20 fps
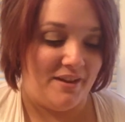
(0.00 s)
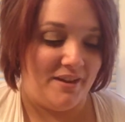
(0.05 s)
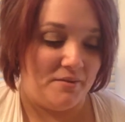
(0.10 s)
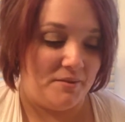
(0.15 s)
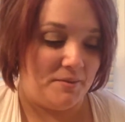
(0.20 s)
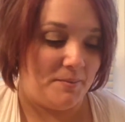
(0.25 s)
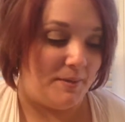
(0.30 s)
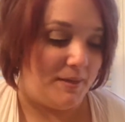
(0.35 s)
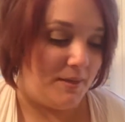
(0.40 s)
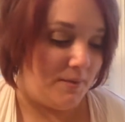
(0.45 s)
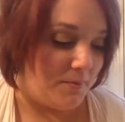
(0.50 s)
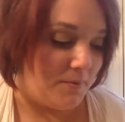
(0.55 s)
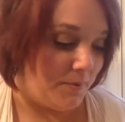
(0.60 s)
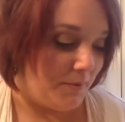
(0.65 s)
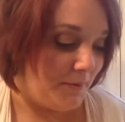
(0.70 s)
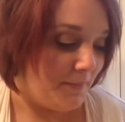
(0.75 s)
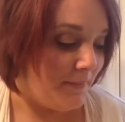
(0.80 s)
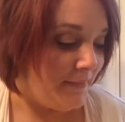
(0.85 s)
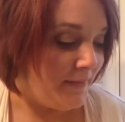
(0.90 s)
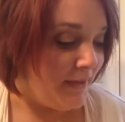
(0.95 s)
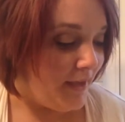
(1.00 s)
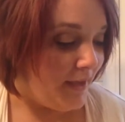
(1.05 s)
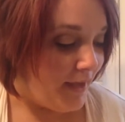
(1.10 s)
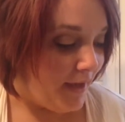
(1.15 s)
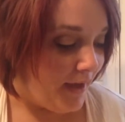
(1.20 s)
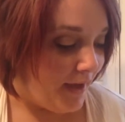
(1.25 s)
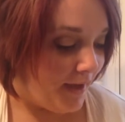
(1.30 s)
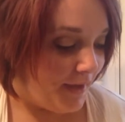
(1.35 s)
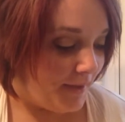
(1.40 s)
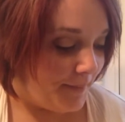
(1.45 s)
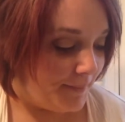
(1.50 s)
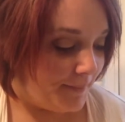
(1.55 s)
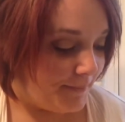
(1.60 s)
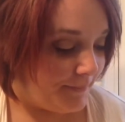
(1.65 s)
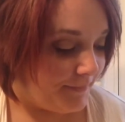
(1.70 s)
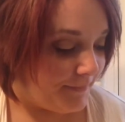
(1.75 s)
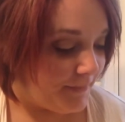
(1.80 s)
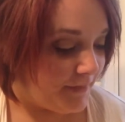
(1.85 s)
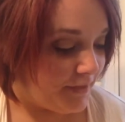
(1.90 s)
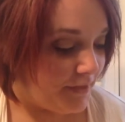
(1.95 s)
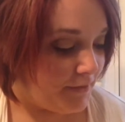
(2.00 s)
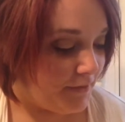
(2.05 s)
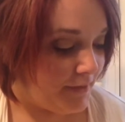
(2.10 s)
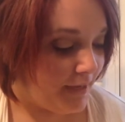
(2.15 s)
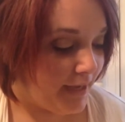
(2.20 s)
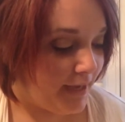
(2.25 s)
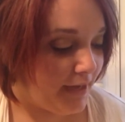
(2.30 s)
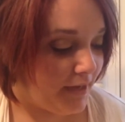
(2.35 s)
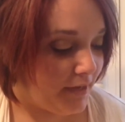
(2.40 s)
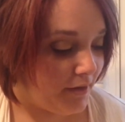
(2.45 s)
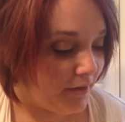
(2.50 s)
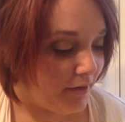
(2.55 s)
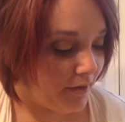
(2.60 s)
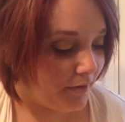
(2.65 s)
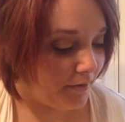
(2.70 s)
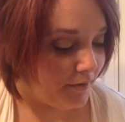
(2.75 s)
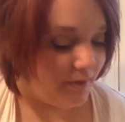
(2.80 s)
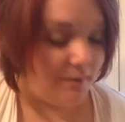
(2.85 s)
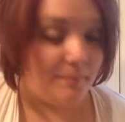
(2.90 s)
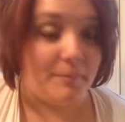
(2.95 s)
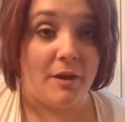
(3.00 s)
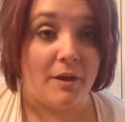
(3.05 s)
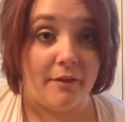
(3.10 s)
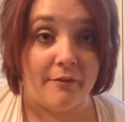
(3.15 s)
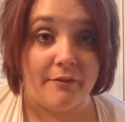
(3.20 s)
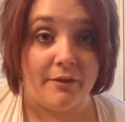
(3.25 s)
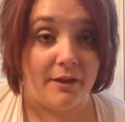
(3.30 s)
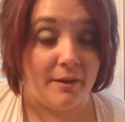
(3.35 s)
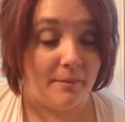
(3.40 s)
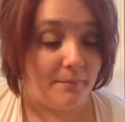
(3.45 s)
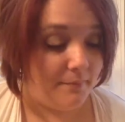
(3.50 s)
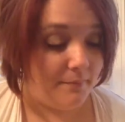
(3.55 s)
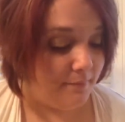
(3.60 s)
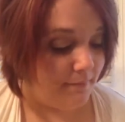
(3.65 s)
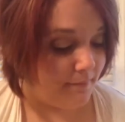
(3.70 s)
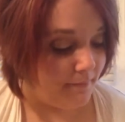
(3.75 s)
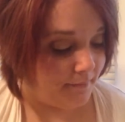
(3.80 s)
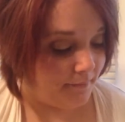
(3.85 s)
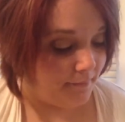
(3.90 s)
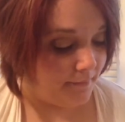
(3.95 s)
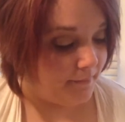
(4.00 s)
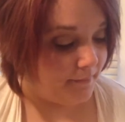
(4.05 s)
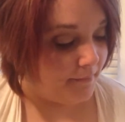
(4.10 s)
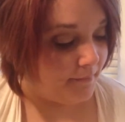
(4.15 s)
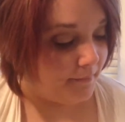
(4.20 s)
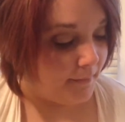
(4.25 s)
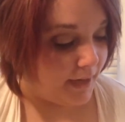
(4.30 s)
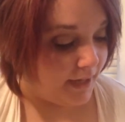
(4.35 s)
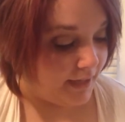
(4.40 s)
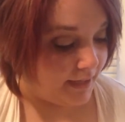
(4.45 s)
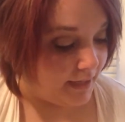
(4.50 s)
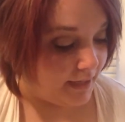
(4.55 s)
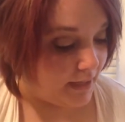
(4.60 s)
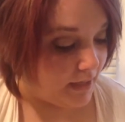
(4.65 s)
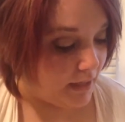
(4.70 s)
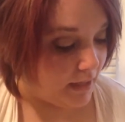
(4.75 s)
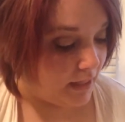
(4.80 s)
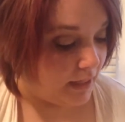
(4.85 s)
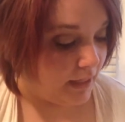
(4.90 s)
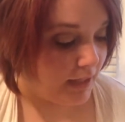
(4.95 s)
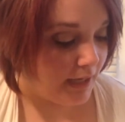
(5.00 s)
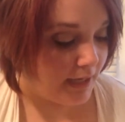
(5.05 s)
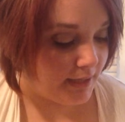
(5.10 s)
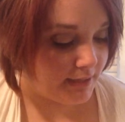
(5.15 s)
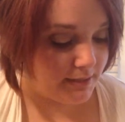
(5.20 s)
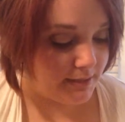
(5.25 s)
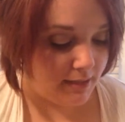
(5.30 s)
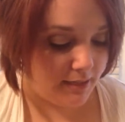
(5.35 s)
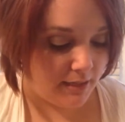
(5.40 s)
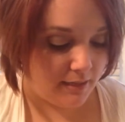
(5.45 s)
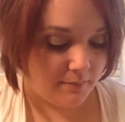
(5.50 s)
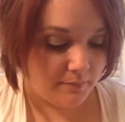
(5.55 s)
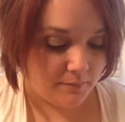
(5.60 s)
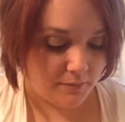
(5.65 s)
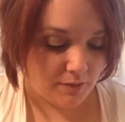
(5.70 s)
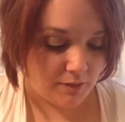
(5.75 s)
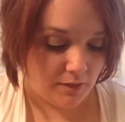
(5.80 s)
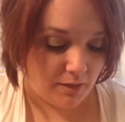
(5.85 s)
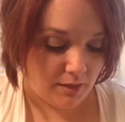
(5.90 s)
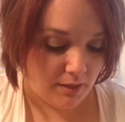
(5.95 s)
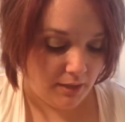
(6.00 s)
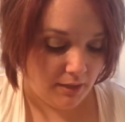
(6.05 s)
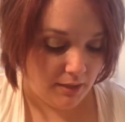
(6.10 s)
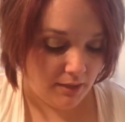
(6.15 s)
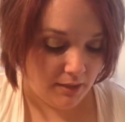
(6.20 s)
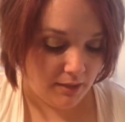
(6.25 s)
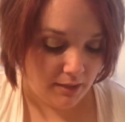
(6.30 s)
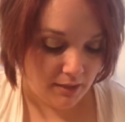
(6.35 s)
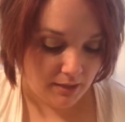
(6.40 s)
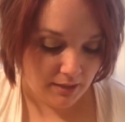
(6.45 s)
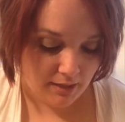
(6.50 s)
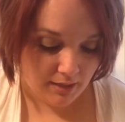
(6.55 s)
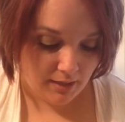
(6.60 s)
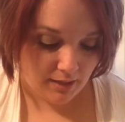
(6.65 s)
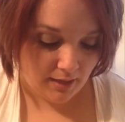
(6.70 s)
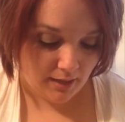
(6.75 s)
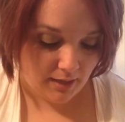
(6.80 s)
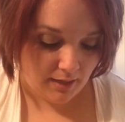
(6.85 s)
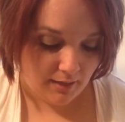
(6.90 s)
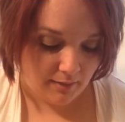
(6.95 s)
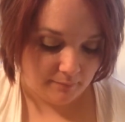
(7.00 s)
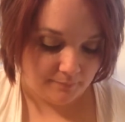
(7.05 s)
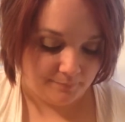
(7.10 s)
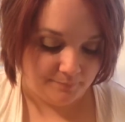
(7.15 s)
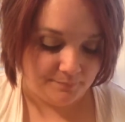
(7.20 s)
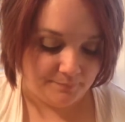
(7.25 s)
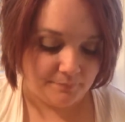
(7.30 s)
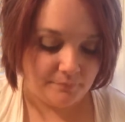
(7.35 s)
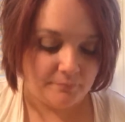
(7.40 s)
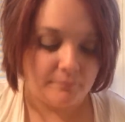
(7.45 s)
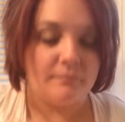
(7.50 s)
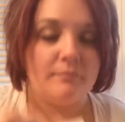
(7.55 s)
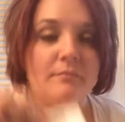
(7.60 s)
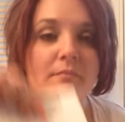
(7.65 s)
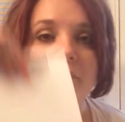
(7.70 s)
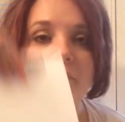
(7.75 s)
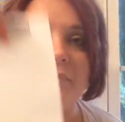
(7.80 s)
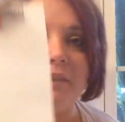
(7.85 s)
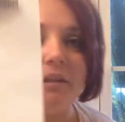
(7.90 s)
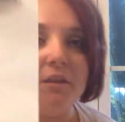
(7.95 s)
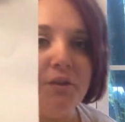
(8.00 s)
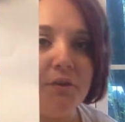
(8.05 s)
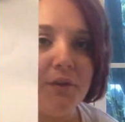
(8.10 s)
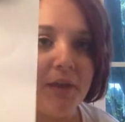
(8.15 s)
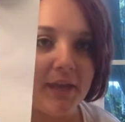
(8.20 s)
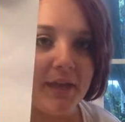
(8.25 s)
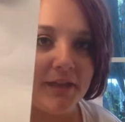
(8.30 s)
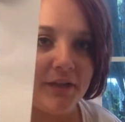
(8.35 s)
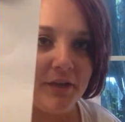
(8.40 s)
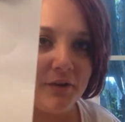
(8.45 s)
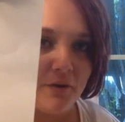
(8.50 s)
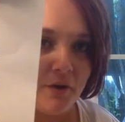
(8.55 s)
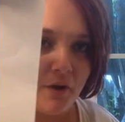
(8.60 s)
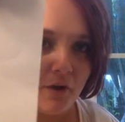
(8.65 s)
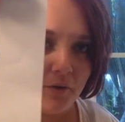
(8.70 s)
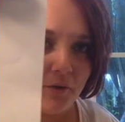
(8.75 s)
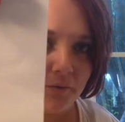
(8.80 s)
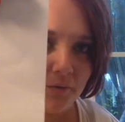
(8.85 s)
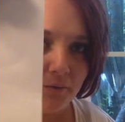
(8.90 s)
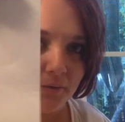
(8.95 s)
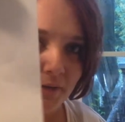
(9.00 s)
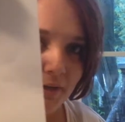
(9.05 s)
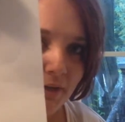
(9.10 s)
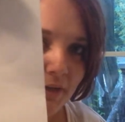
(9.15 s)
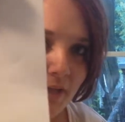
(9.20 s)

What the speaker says: it was pretty cool. You get your own, I'm covering up my last name, sorry. You get your own